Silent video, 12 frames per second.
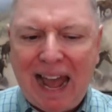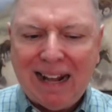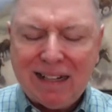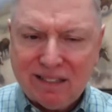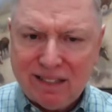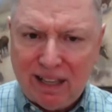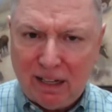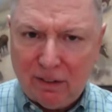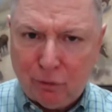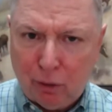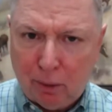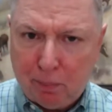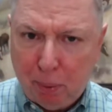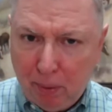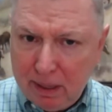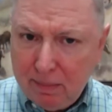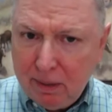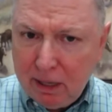I could sell it for a
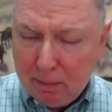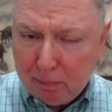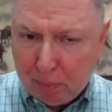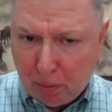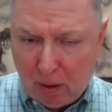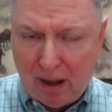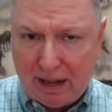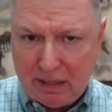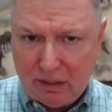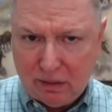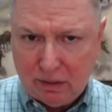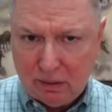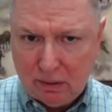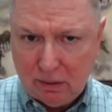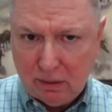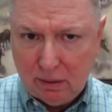premium price,